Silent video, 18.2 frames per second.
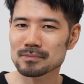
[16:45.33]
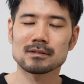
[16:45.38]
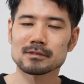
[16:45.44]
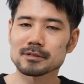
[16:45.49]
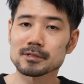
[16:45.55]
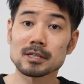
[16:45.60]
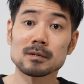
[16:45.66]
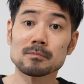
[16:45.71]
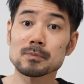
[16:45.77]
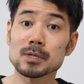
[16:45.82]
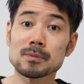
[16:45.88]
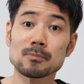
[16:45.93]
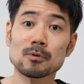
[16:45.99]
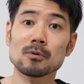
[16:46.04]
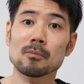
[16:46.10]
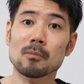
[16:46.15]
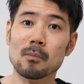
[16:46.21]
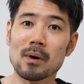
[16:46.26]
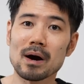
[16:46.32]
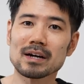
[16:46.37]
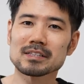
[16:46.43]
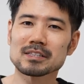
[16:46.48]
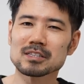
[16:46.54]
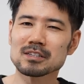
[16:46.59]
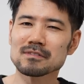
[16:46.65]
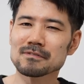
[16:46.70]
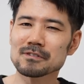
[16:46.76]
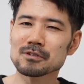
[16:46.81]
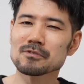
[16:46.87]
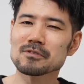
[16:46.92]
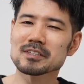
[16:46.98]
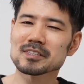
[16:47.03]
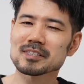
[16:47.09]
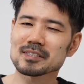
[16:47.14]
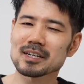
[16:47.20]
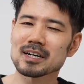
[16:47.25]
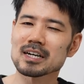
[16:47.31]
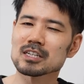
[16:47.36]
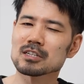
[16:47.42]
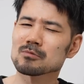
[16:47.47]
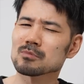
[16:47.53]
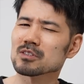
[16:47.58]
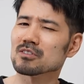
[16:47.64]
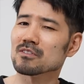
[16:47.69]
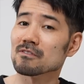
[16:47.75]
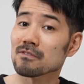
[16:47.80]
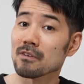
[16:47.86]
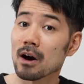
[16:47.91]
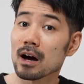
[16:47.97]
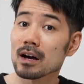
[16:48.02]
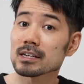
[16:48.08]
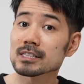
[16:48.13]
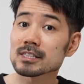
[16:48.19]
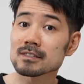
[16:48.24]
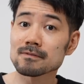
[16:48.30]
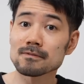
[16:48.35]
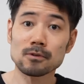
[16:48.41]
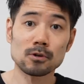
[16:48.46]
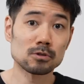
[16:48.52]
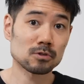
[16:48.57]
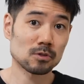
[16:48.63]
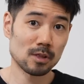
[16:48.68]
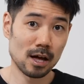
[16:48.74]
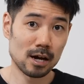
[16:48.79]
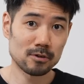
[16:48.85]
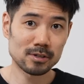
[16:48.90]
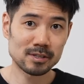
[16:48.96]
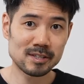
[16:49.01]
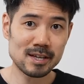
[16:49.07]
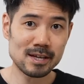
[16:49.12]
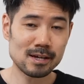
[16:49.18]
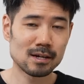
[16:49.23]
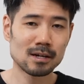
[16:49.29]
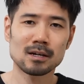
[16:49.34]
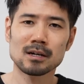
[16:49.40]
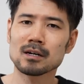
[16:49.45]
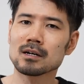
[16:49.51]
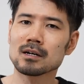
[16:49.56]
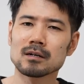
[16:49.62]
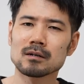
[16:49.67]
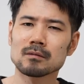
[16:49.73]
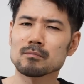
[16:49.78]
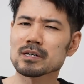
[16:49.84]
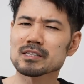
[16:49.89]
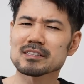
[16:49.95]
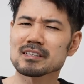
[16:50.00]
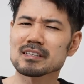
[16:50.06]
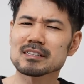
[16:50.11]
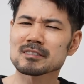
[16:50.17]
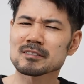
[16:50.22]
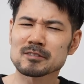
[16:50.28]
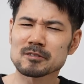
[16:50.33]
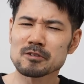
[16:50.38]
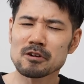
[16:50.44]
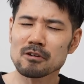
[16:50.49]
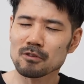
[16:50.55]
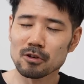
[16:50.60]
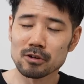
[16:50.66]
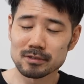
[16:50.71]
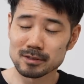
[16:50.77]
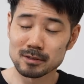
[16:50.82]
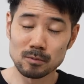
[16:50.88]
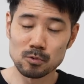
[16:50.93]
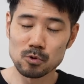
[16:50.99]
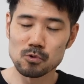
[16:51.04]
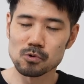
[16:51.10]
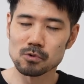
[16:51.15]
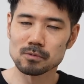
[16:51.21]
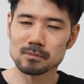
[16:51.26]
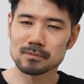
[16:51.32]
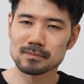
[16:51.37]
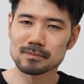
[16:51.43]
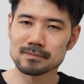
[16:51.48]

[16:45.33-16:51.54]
Some people might give you this kind of advice for clarity, but it's still not the rule.